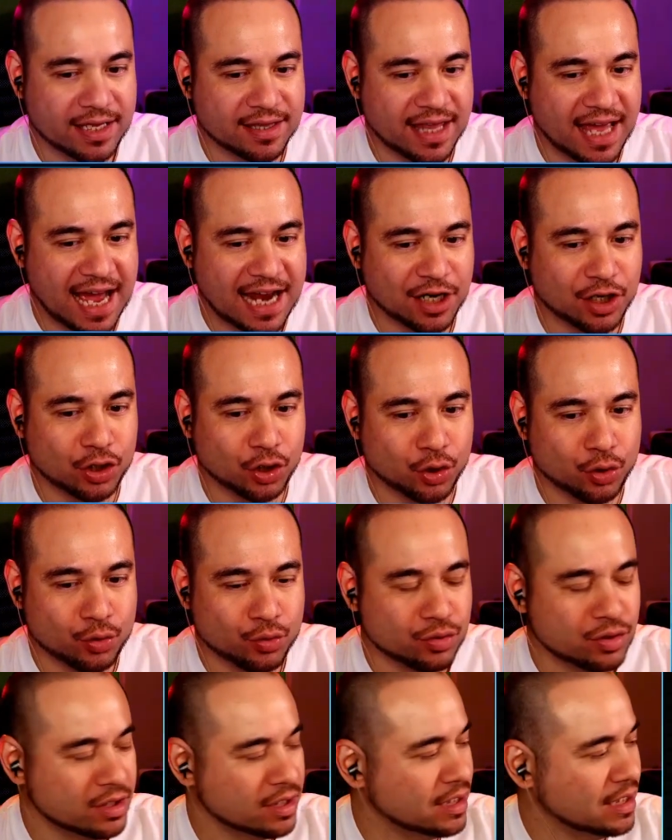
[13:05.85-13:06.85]
They add glue,
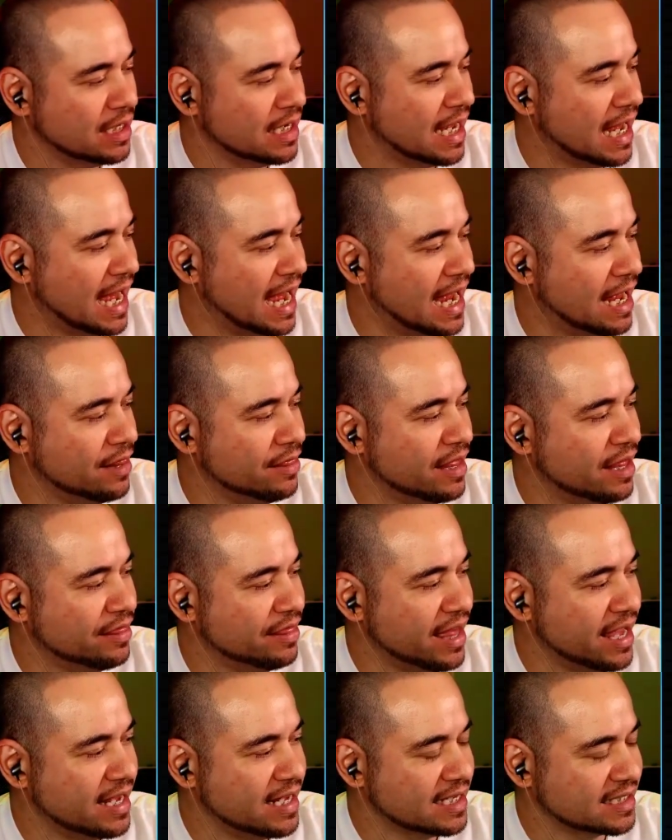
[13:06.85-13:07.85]
and then
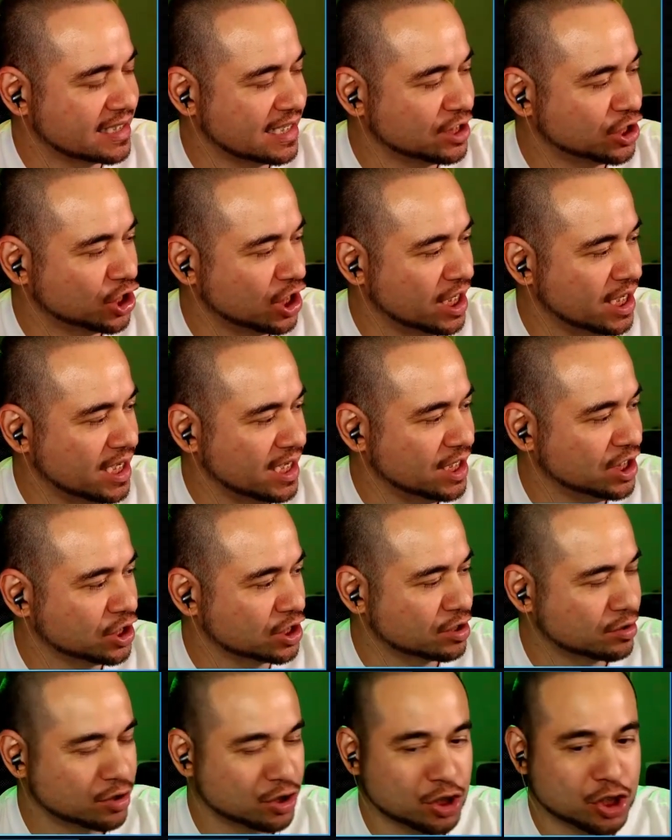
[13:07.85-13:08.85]
they essentially
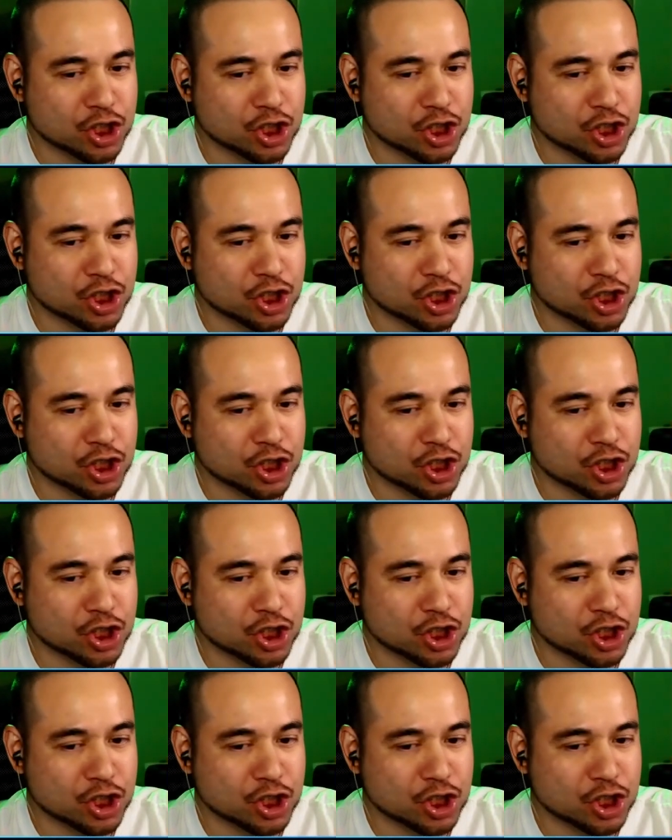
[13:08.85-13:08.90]
just